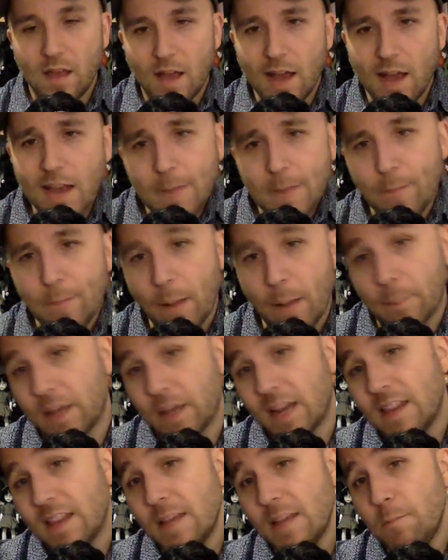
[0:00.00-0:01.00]
I like
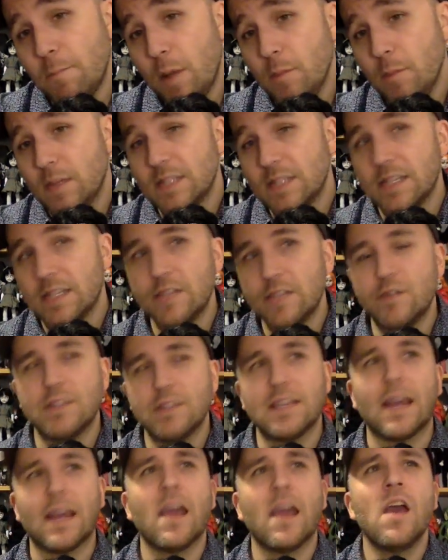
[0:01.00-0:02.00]
Pumpkin. I think Pumpkin's
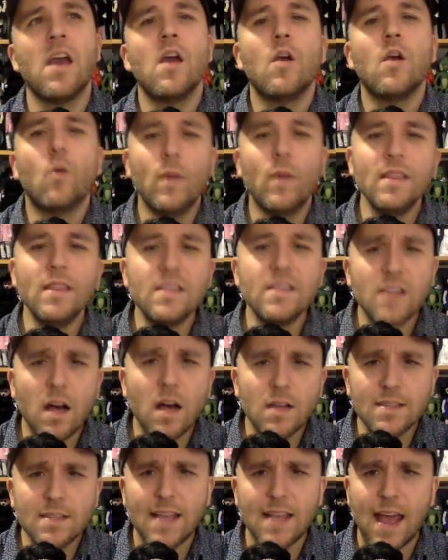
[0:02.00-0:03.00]
interesting. When the
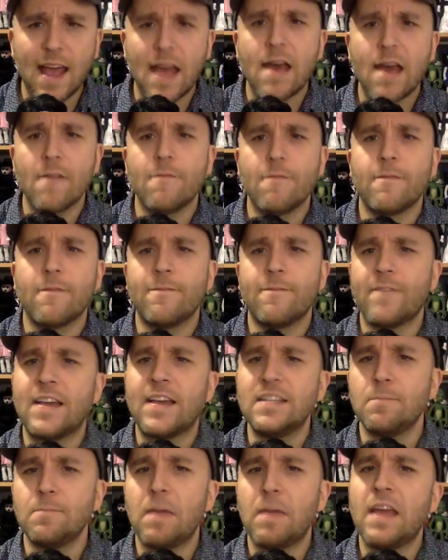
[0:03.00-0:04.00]
dolls have
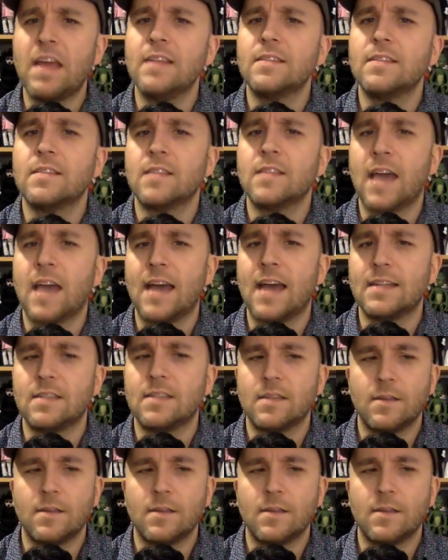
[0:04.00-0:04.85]
face paints that